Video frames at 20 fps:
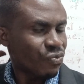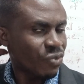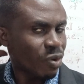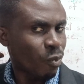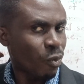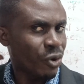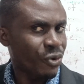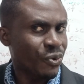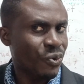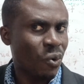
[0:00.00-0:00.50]

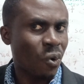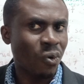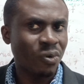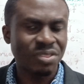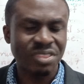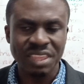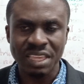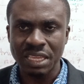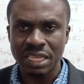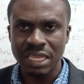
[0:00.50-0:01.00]
from what you
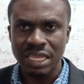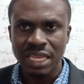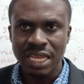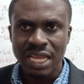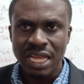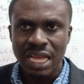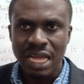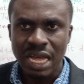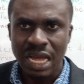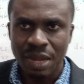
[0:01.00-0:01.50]
call the,
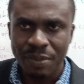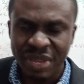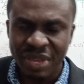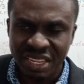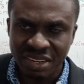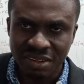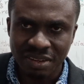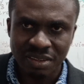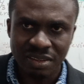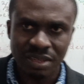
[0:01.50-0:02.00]

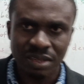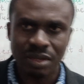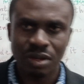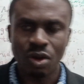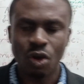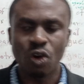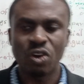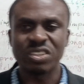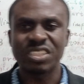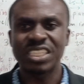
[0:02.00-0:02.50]

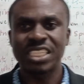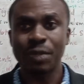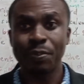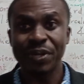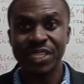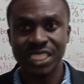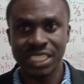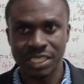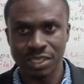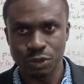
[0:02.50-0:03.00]

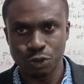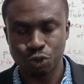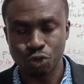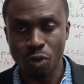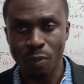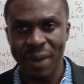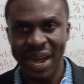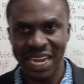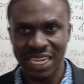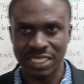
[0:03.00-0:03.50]
occipital
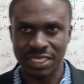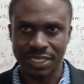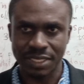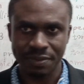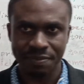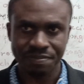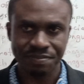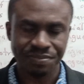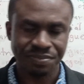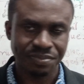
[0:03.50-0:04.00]

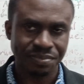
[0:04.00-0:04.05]
somites.